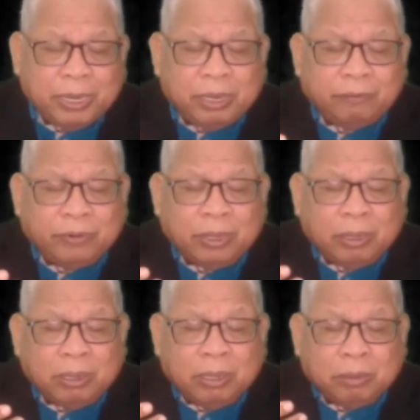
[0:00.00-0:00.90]
But
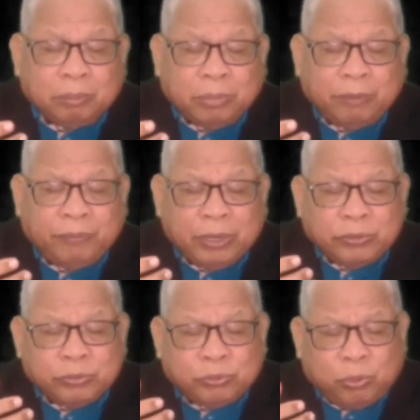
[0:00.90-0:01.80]
if the
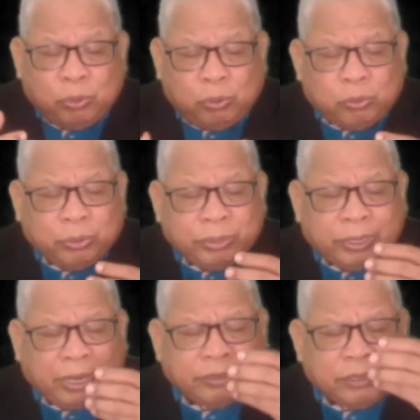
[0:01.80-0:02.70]
birth rate is so
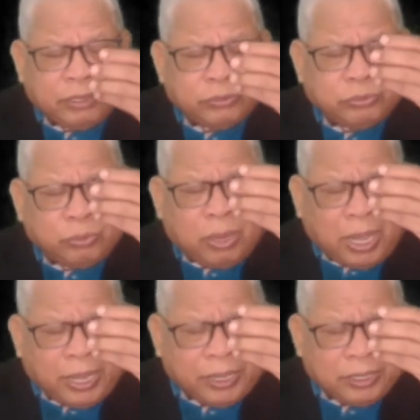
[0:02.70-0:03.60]
low, death rate
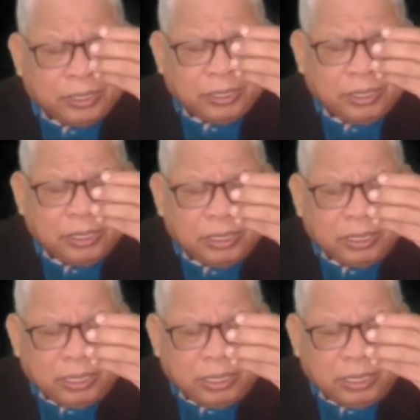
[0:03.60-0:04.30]
is so high,